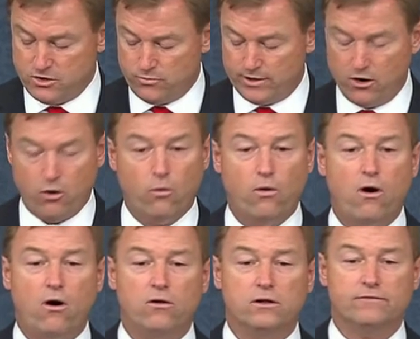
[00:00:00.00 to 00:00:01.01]
We owe
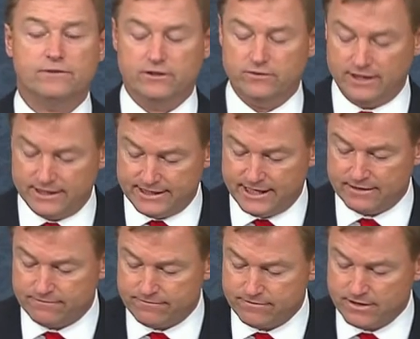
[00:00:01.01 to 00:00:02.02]
all of you a debt
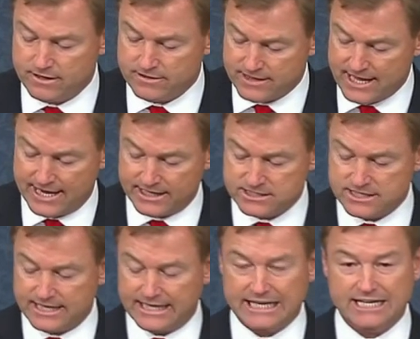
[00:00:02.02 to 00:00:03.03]
of thanks
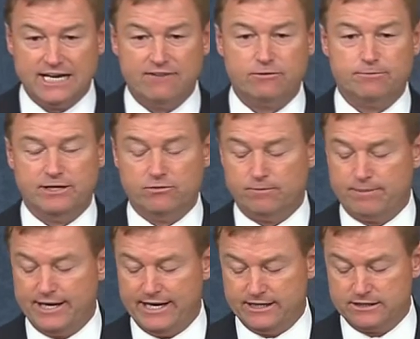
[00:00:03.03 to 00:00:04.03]
that can never be
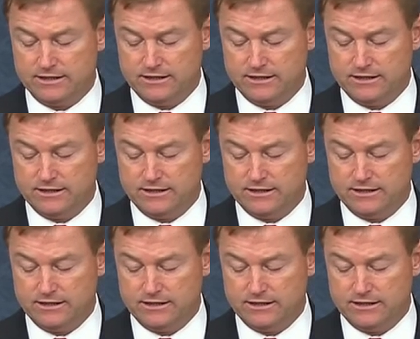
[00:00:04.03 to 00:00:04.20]
repaid.